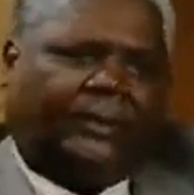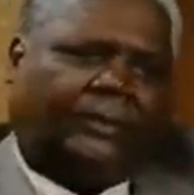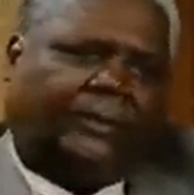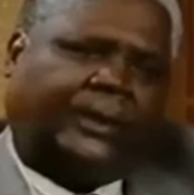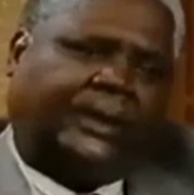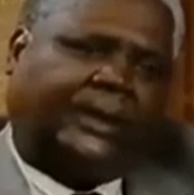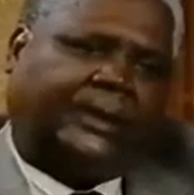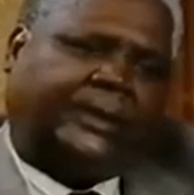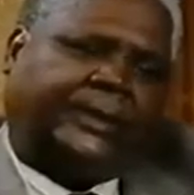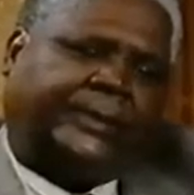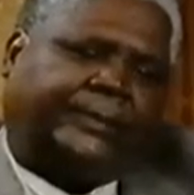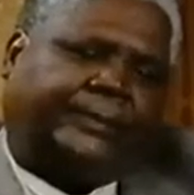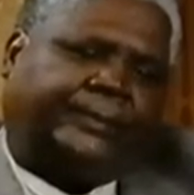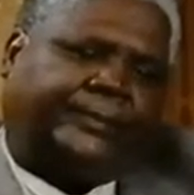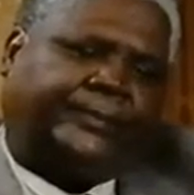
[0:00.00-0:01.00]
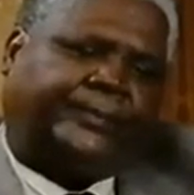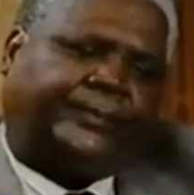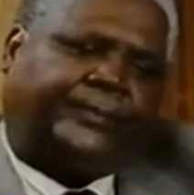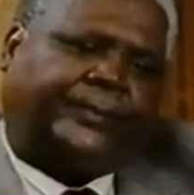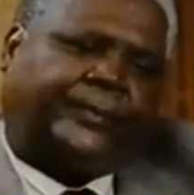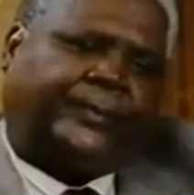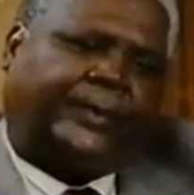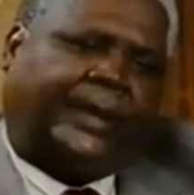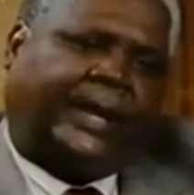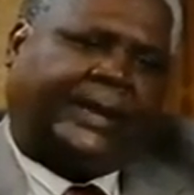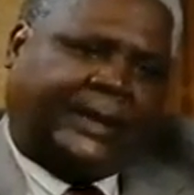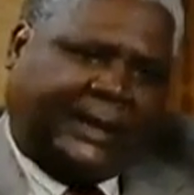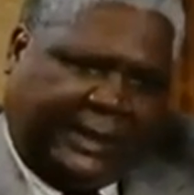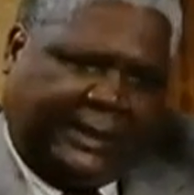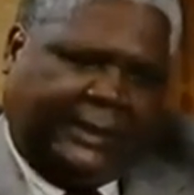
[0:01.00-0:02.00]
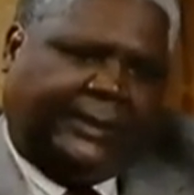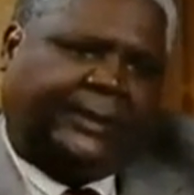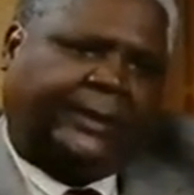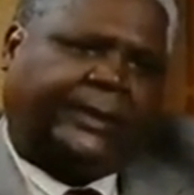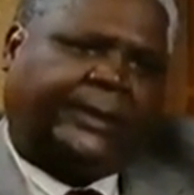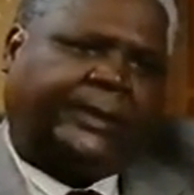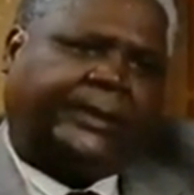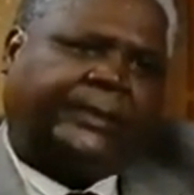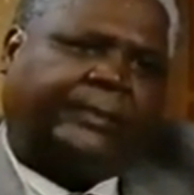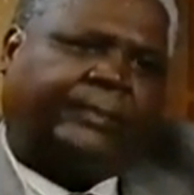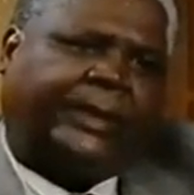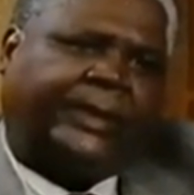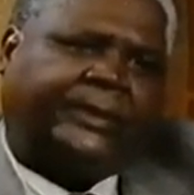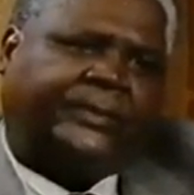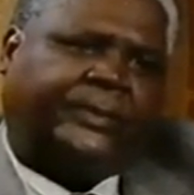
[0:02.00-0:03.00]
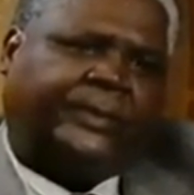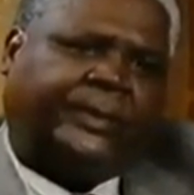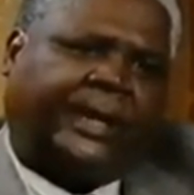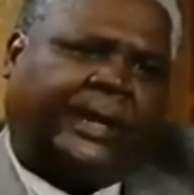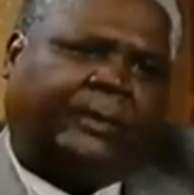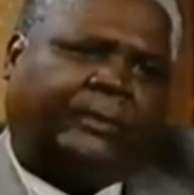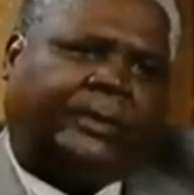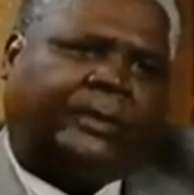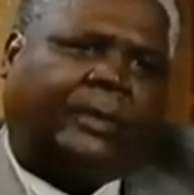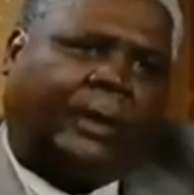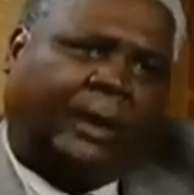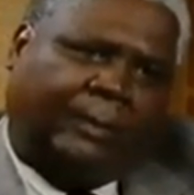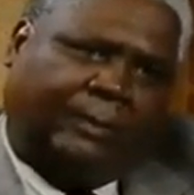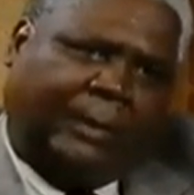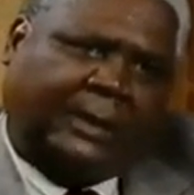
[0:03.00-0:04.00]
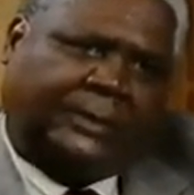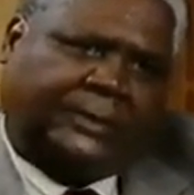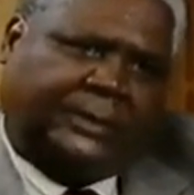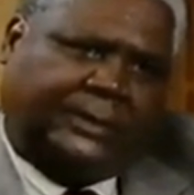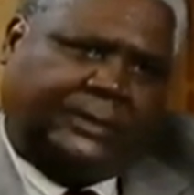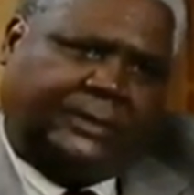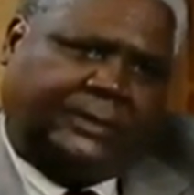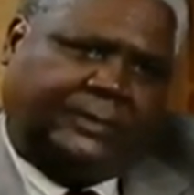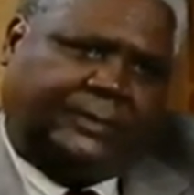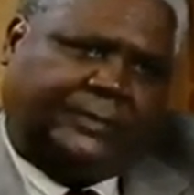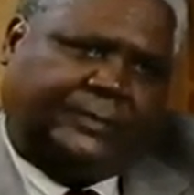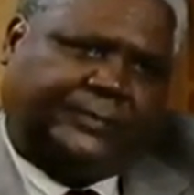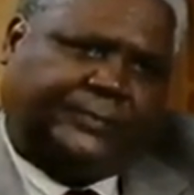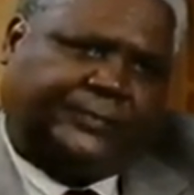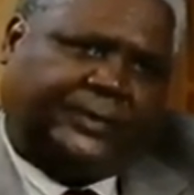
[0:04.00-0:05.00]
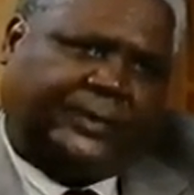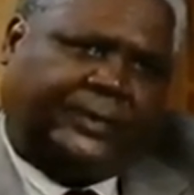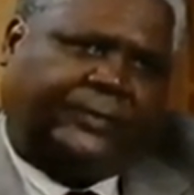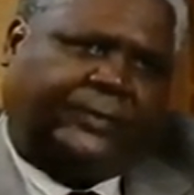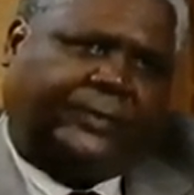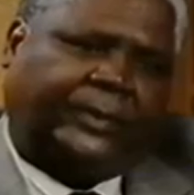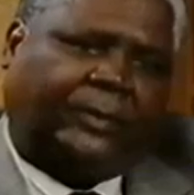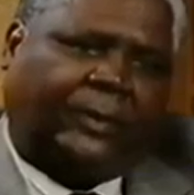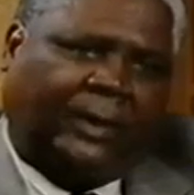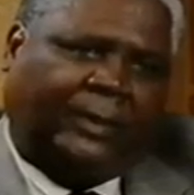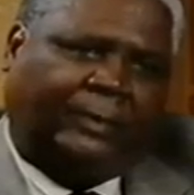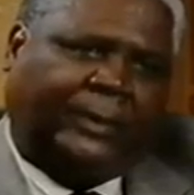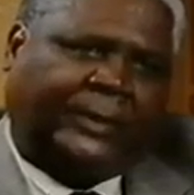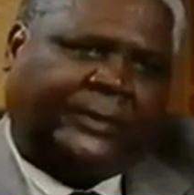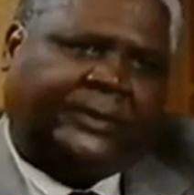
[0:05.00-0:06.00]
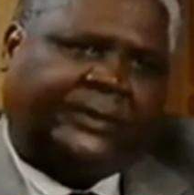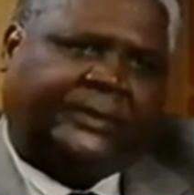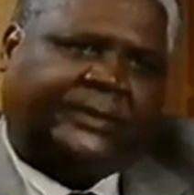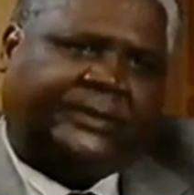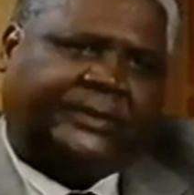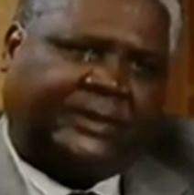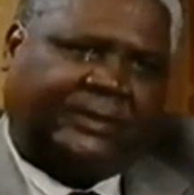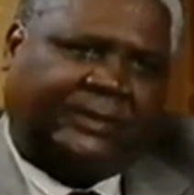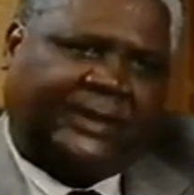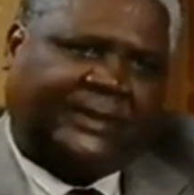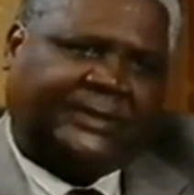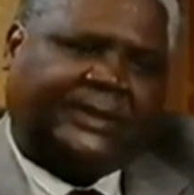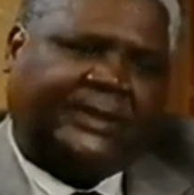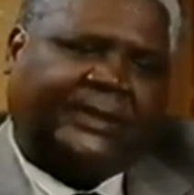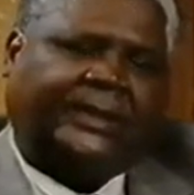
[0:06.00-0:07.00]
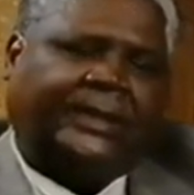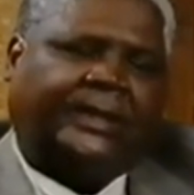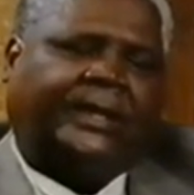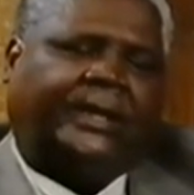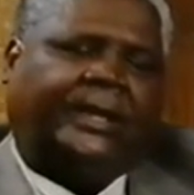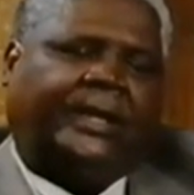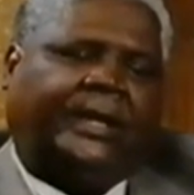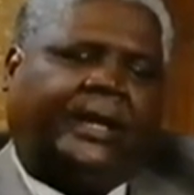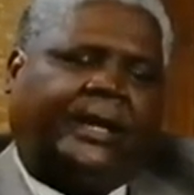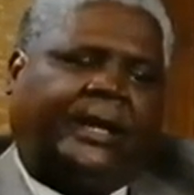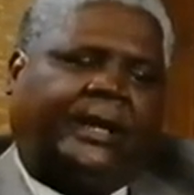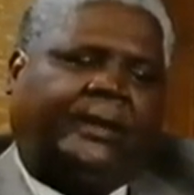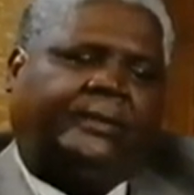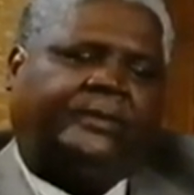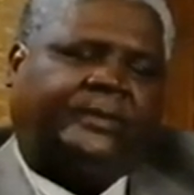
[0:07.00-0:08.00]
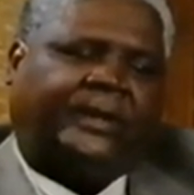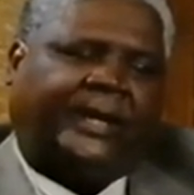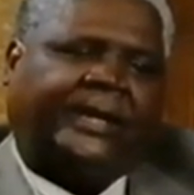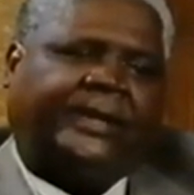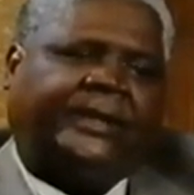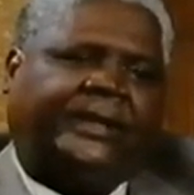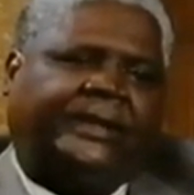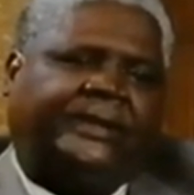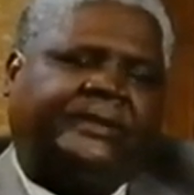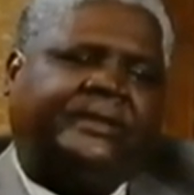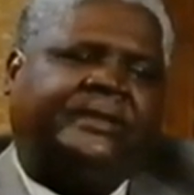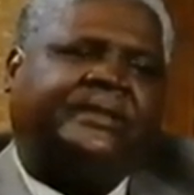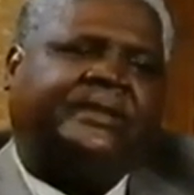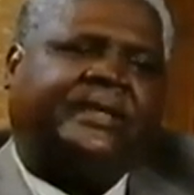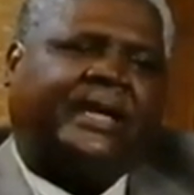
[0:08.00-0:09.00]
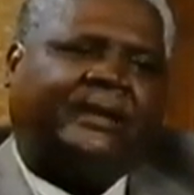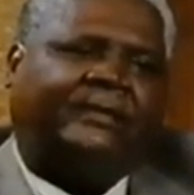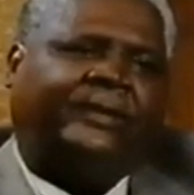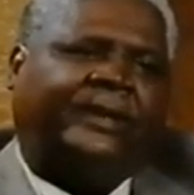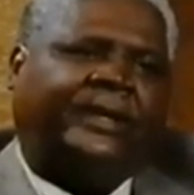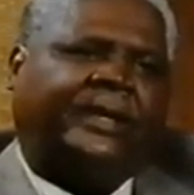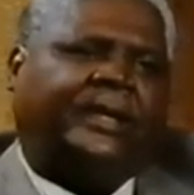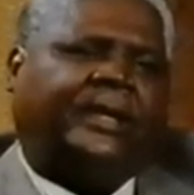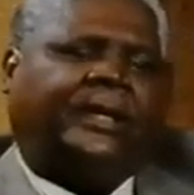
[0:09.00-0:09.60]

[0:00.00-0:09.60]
Well, again, here it depends on how we go about it. If we go about it seriously, try and discover